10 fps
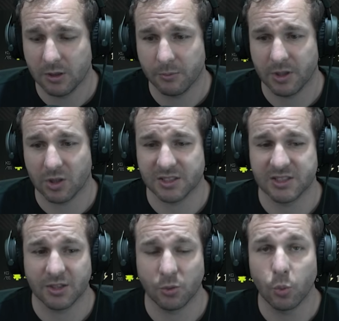But like I
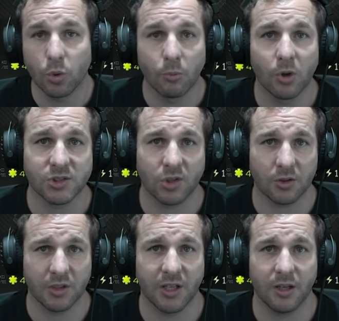said, you will most
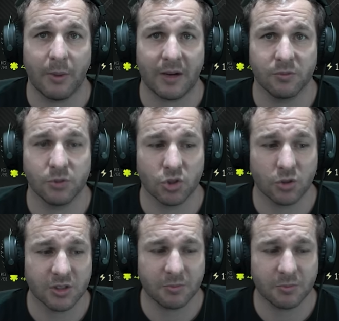likely get it back from insurance,